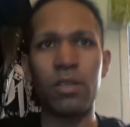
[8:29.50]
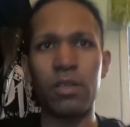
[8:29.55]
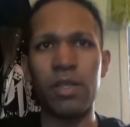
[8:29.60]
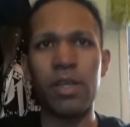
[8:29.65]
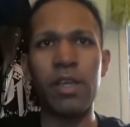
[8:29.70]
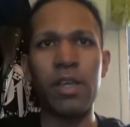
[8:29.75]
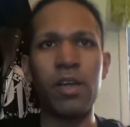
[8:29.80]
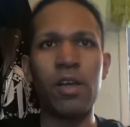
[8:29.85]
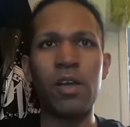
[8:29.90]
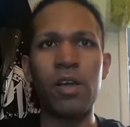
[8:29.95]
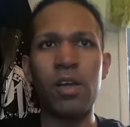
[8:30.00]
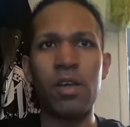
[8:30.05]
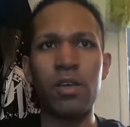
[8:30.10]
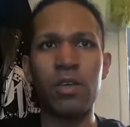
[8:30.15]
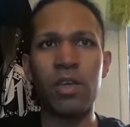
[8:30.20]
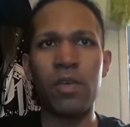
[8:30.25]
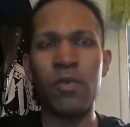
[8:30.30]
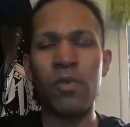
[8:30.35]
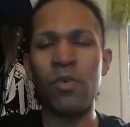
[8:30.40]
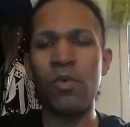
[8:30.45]
they uh
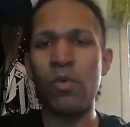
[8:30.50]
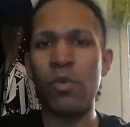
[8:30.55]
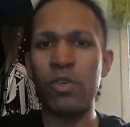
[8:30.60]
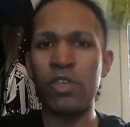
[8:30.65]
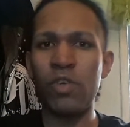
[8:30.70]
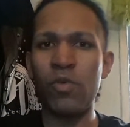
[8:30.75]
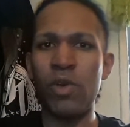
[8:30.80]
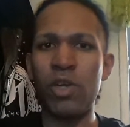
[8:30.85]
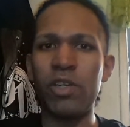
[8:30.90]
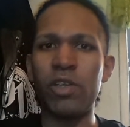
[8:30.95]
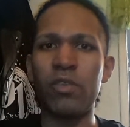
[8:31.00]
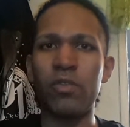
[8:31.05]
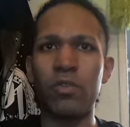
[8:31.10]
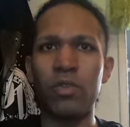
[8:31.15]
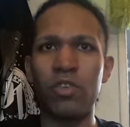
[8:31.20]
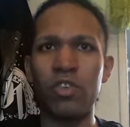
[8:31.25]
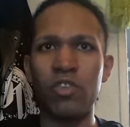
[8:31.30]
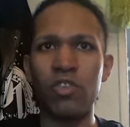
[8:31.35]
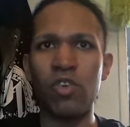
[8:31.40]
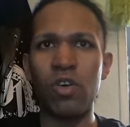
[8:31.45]
give her what she wanted.
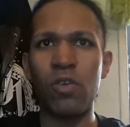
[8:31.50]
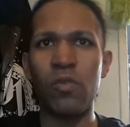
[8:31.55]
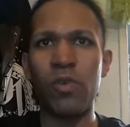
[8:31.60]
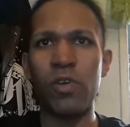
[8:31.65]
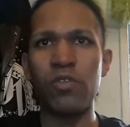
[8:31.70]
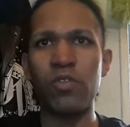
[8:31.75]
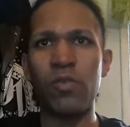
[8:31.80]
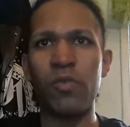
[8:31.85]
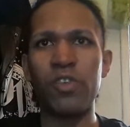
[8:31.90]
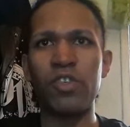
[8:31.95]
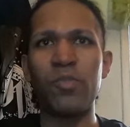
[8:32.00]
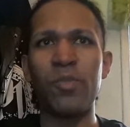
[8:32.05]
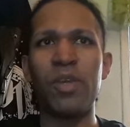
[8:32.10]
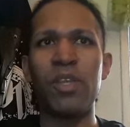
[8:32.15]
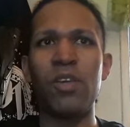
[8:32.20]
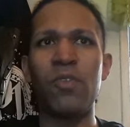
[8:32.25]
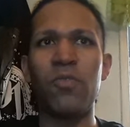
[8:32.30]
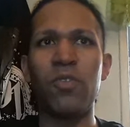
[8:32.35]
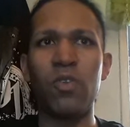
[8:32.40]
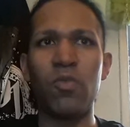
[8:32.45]
She's going to wrestle
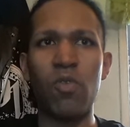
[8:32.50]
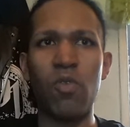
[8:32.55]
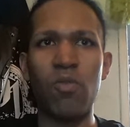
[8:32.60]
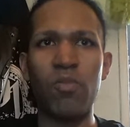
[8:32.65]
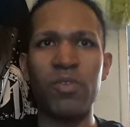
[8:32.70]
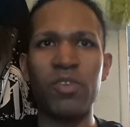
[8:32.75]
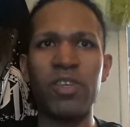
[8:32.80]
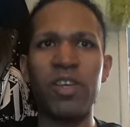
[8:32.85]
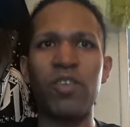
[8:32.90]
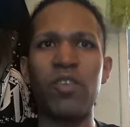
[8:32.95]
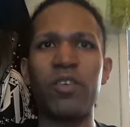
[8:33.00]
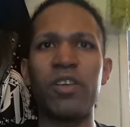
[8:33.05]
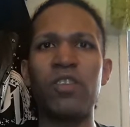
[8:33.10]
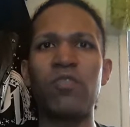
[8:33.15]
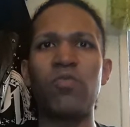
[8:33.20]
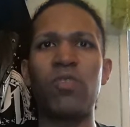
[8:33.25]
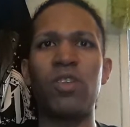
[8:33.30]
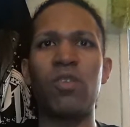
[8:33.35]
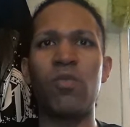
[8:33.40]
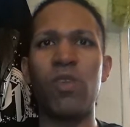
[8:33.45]
WrestleMania for the Raw Women's title
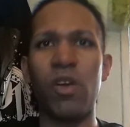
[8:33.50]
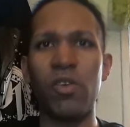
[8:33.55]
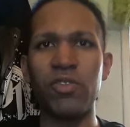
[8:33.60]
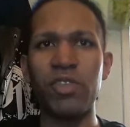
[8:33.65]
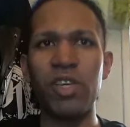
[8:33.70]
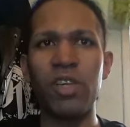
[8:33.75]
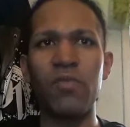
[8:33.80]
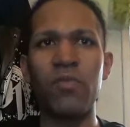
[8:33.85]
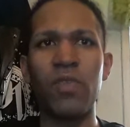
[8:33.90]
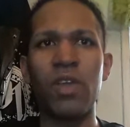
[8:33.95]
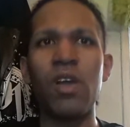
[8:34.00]
against Ronda Rousey.